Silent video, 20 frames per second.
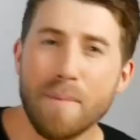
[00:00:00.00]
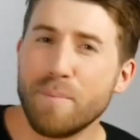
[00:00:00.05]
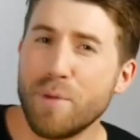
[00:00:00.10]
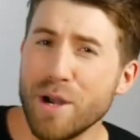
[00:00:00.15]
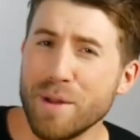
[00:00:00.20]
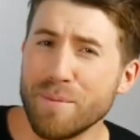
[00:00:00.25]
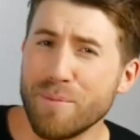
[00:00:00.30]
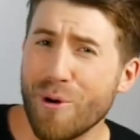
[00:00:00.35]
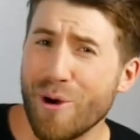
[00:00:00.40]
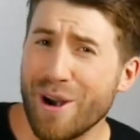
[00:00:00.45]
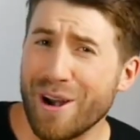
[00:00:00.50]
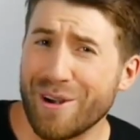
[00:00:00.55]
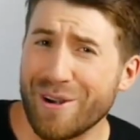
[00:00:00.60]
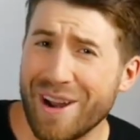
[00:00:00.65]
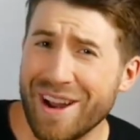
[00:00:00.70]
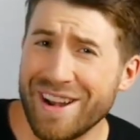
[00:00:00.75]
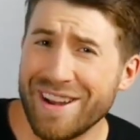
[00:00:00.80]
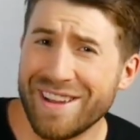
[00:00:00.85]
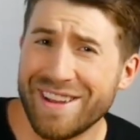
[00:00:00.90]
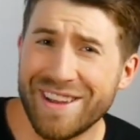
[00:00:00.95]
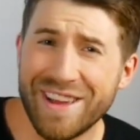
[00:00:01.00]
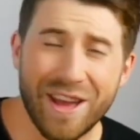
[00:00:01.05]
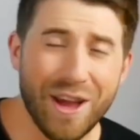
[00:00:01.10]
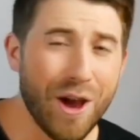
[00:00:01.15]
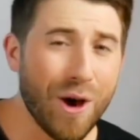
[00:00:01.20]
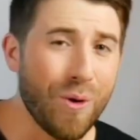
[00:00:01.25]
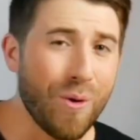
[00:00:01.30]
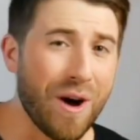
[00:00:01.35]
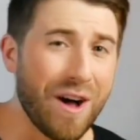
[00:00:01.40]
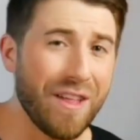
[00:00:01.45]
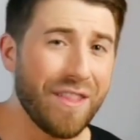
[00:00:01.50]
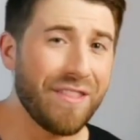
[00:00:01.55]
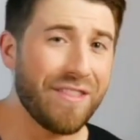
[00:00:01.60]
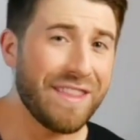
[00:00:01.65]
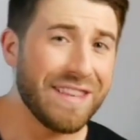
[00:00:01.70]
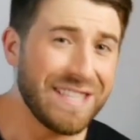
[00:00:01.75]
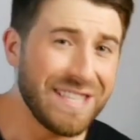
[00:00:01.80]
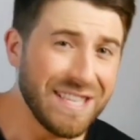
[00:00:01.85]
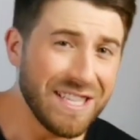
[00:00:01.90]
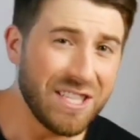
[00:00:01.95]
Pretty boring, right? Well,
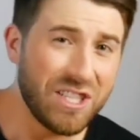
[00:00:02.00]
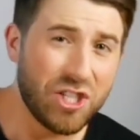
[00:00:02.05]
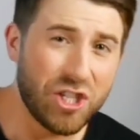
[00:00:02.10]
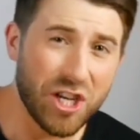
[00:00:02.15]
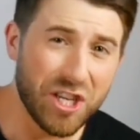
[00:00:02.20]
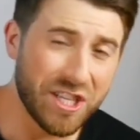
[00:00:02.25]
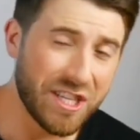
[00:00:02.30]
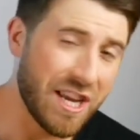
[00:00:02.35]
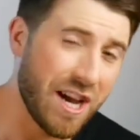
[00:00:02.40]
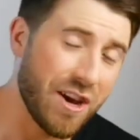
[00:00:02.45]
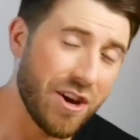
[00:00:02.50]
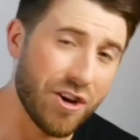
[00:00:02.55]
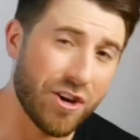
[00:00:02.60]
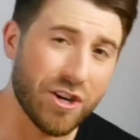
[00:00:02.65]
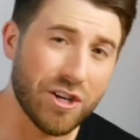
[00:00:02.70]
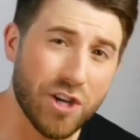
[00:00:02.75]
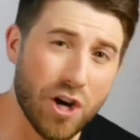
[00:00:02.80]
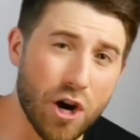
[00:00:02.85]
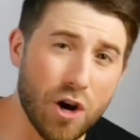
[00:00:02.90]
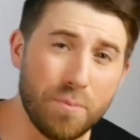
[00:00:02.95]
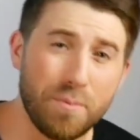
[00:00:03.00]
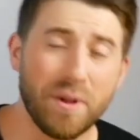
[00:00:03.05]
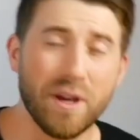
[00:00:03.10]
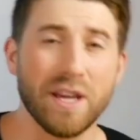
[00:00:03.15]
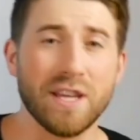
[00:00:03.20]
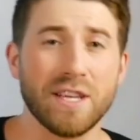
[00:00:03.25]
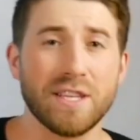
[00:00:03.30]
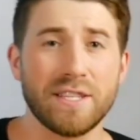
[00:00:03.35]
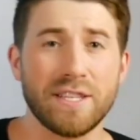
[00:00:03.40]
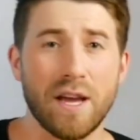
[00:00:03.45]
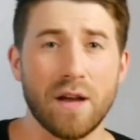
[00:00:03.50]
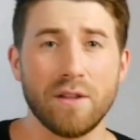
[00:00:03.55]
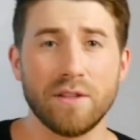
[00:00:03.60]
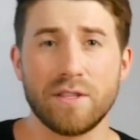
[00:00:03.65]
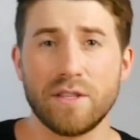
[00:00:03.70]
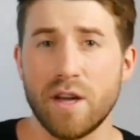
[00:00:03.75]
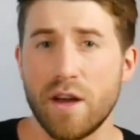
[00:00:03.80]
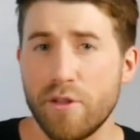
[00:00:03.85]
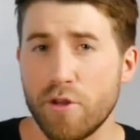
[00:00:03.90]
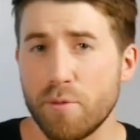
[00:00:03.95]
this is just how your guitar playing sounds
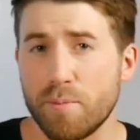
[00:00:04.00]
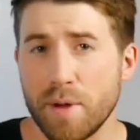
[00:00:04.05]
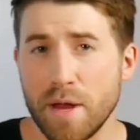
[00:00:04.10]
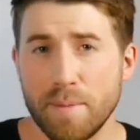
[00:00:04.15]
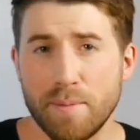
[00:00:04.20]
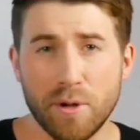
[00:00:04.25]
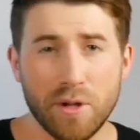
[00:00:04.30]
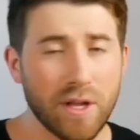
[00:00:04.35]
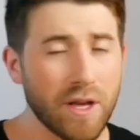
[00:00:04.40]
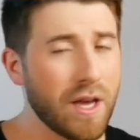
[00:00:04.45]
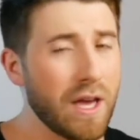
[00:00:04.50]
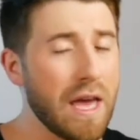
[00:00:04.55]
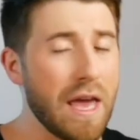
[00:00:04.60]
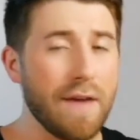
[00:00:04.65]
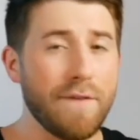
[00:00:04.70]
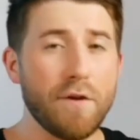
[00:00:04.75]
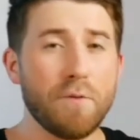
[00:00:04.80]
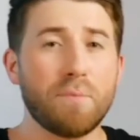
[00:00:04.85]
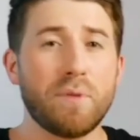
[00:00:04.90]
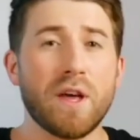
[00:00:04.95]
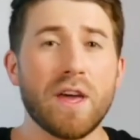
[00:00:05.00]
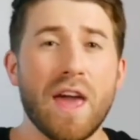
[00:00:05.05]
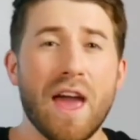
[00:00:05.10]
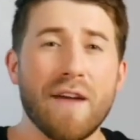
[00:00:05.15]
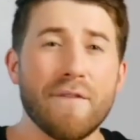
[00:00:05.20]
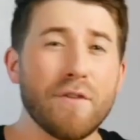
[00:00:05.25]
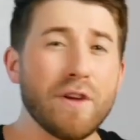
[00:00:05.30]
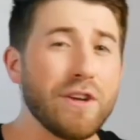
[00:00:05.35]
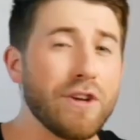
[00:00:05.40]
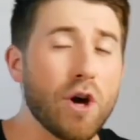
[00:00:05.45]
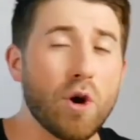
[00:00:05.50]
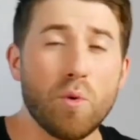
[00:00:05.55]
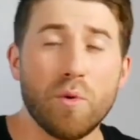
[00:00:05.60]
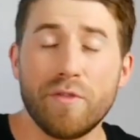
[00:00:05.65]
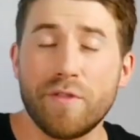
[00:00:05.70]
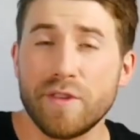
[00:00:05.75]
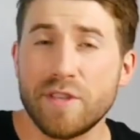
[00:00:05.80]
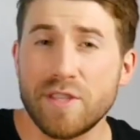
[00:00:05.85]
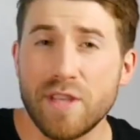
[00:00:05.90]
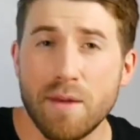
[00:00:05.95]
to other people if you play every note with
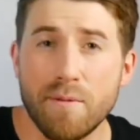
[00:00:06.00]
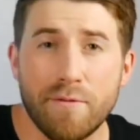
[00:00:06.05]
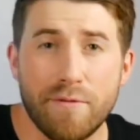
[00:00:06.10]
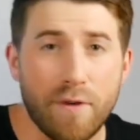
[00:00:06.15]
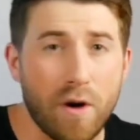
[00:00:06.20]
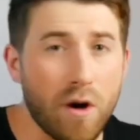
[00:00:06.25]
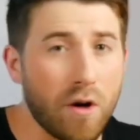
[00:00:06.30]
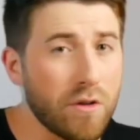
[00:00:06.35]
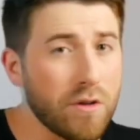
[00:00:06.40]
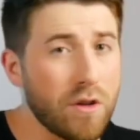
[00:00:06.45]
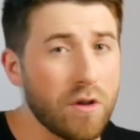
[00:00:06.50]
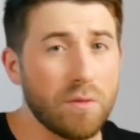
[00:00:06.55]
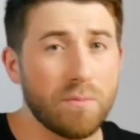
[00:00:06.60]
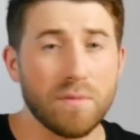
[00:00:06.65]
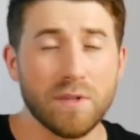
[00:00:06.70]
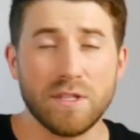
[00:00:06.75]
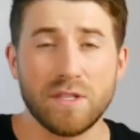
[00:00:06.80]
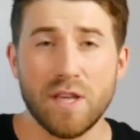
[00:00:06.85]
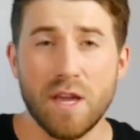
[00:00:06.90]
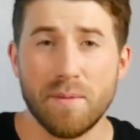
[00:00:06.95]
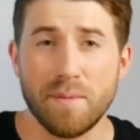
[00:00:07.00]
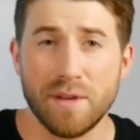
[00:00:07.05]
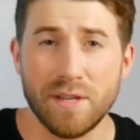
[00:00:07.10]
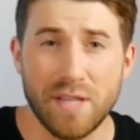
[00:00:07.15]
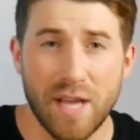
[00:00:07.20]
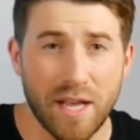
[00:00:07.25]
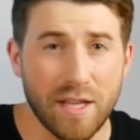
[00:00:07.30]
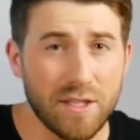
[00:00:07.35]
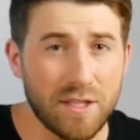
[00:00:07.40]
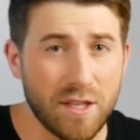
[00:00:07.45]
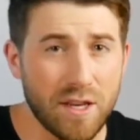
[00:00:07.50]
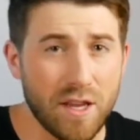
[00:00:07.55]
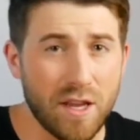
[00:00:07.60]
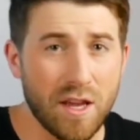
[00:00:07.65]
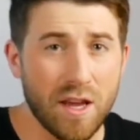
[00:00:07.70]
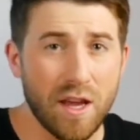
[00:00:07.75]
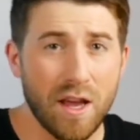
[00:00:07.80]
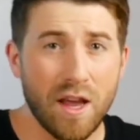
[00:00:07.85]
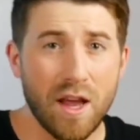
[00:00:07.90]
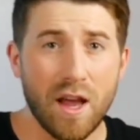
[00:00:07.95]
the same volume, the same intensity,
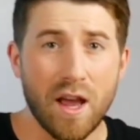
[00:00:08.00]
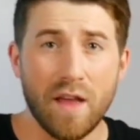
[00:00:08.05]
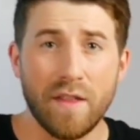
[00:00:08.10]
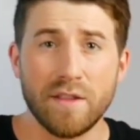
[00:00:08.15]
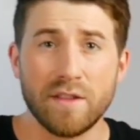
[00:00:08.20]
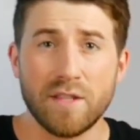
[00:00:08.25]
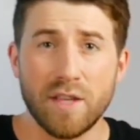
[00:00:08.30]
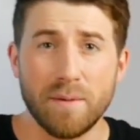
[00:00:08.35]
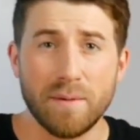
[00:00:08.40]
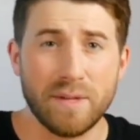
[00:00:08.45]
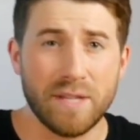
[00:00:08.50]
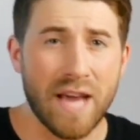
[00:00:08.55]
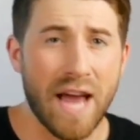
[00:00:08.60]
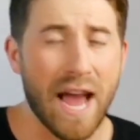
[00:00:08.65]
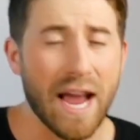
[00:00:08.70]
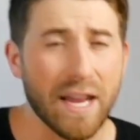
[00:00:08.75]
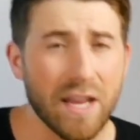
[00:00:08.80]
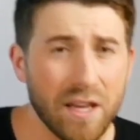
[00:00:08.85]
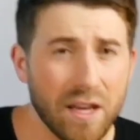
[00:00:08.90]
and the same attack.